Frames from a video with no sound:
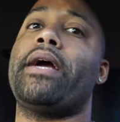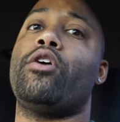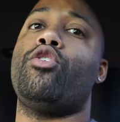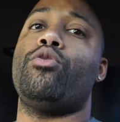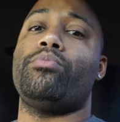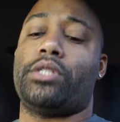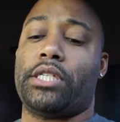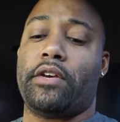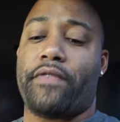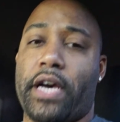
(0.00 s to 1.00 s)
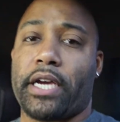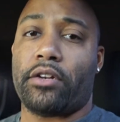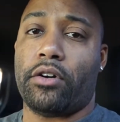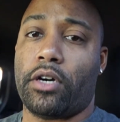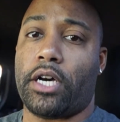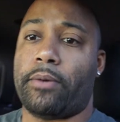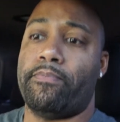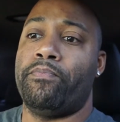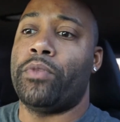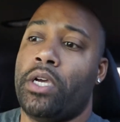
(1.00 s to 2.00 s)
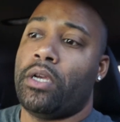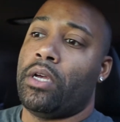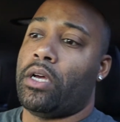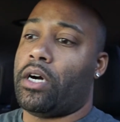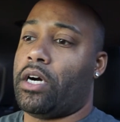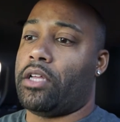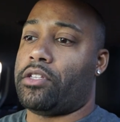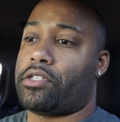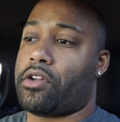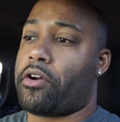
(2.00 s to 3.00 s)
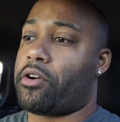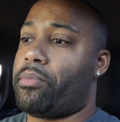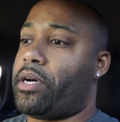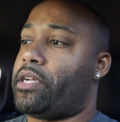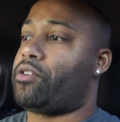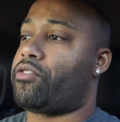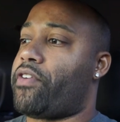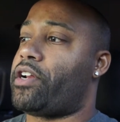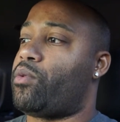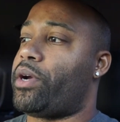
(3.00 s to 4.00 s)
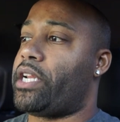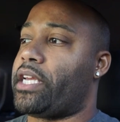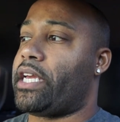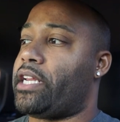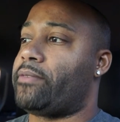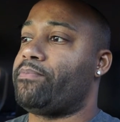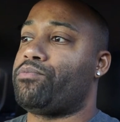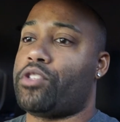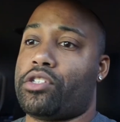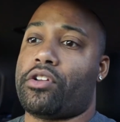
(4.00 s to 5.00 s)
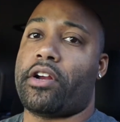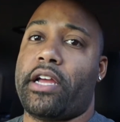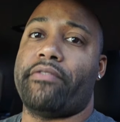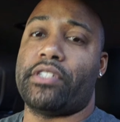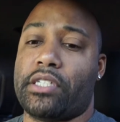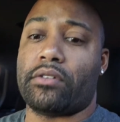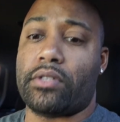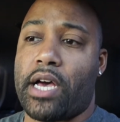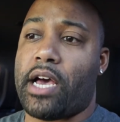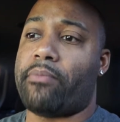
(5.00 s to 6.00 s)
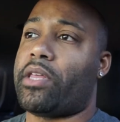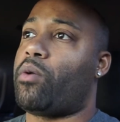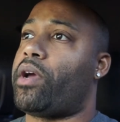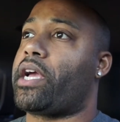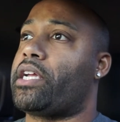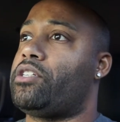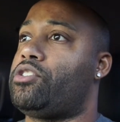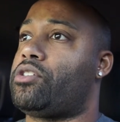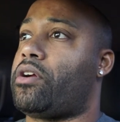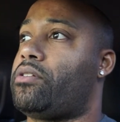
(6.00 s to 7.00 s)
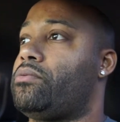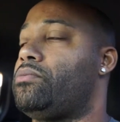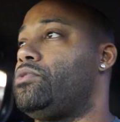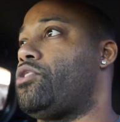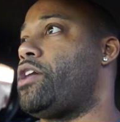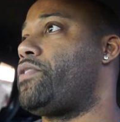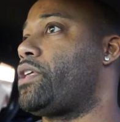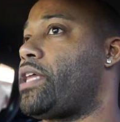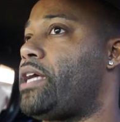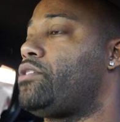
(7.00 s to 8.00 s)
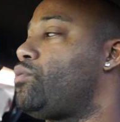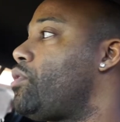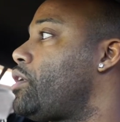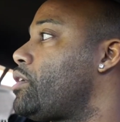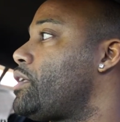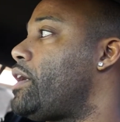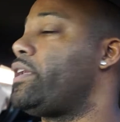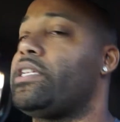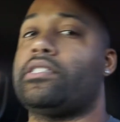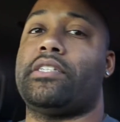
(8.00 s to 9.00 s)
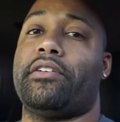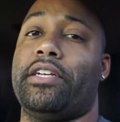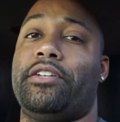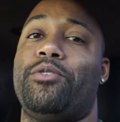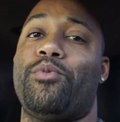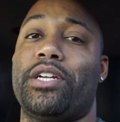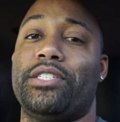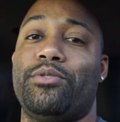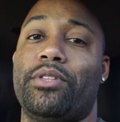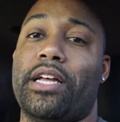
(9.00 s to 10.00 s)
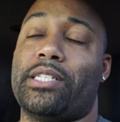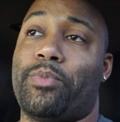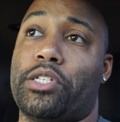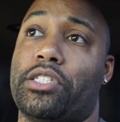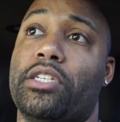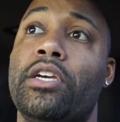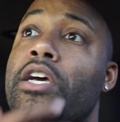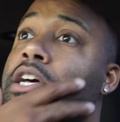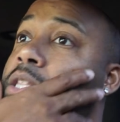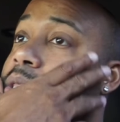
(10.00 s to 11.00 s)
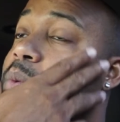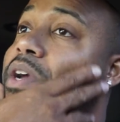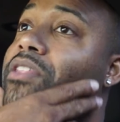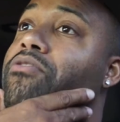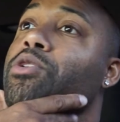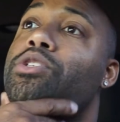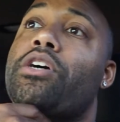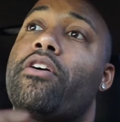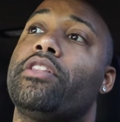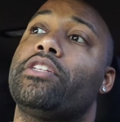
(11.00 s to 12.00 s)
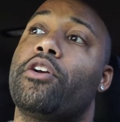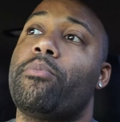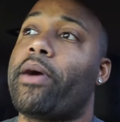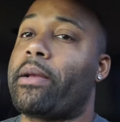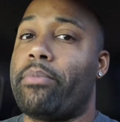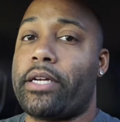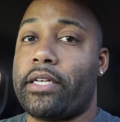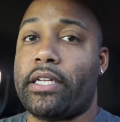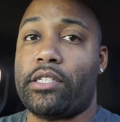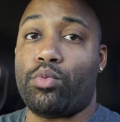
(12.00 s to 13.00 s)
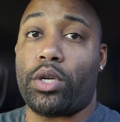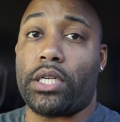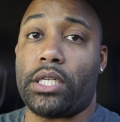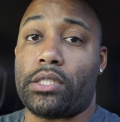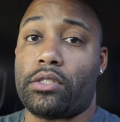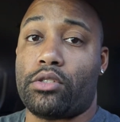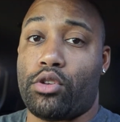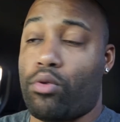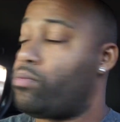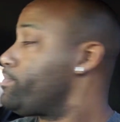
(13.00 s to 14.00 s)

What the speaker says: home, see if I can hook up the starter button or find a way to get it to start every single time. That way I can start driving that to work. Now, I necessarily don't want to do that, especially the way the roads are on the turnpike, but it is what it is. So